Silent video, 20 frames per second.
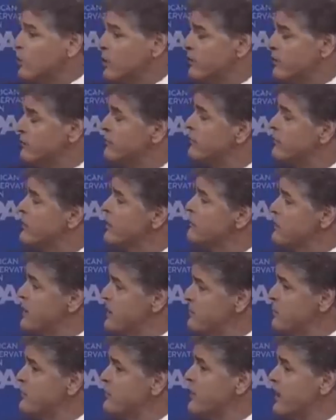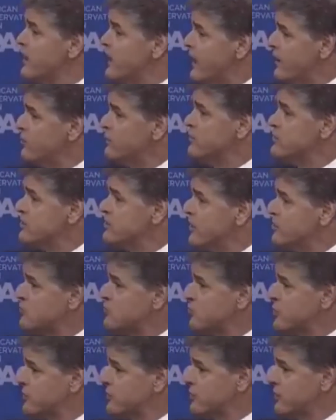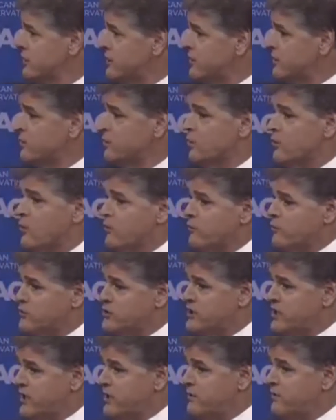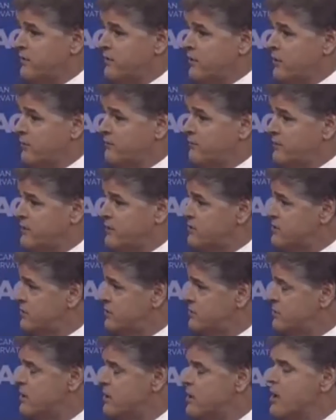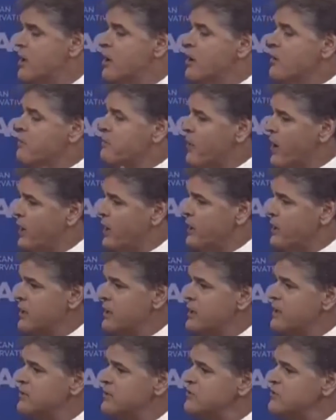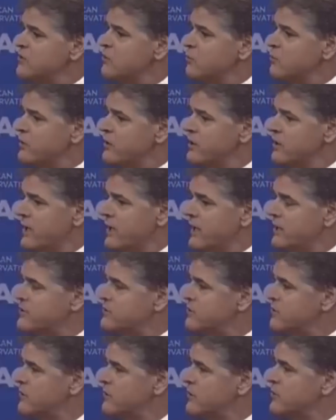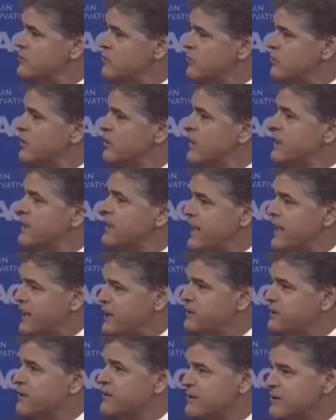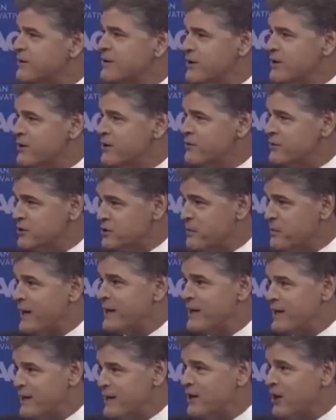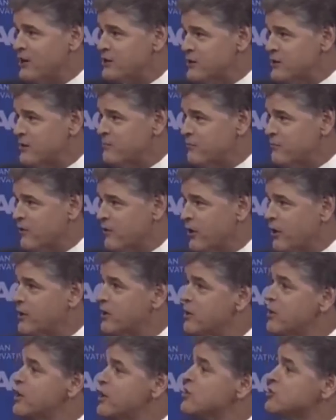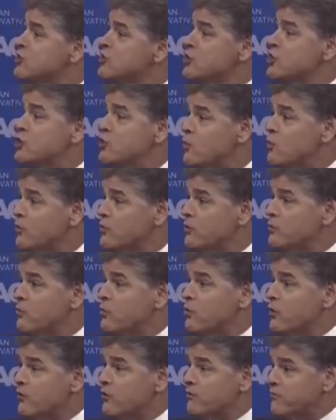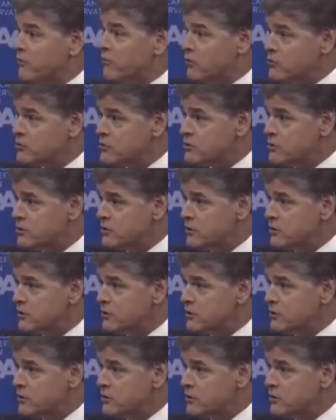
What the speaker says: with people that entered this country illegally or overstayed their visas. But isn't the real answer, it's sort of like getting the spending cuts up front, secure the border first?